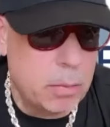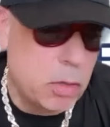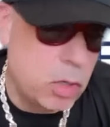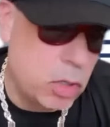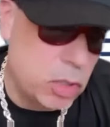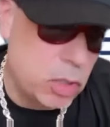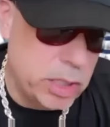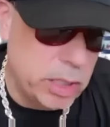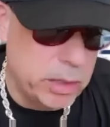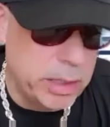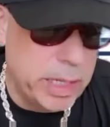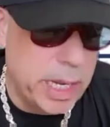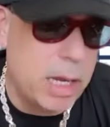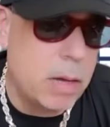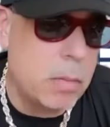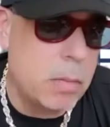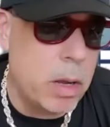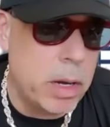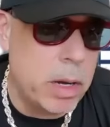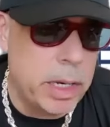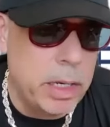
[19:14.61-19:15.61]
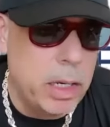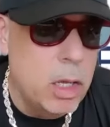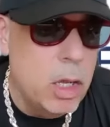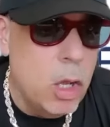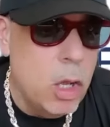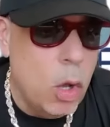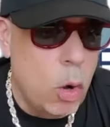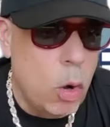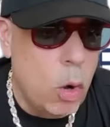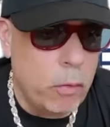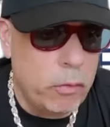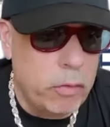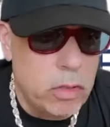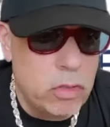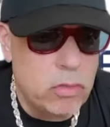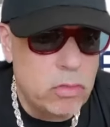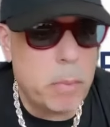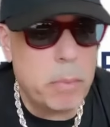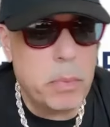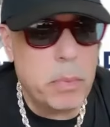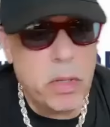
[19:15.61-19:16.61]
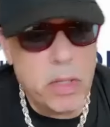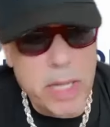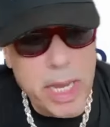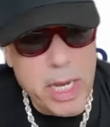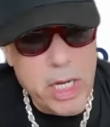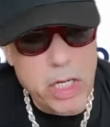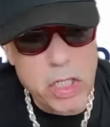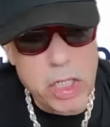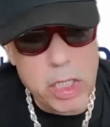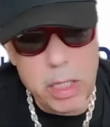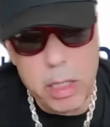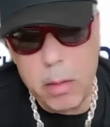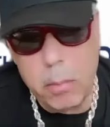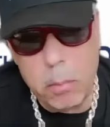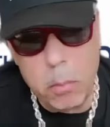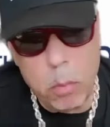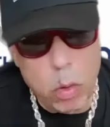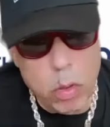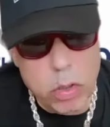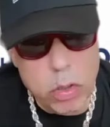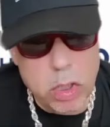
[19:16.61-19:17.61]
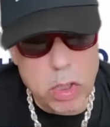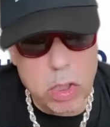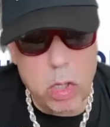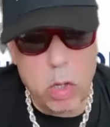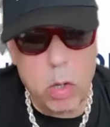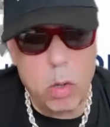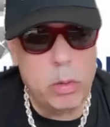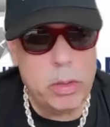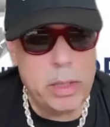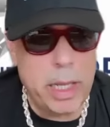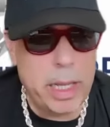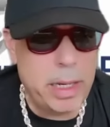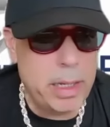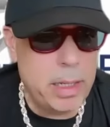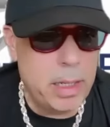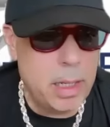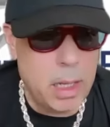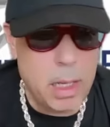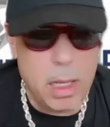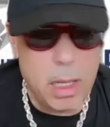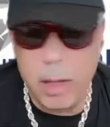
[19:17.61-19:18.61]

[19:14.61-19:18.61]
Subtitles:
because he'll take money off his reputation more so than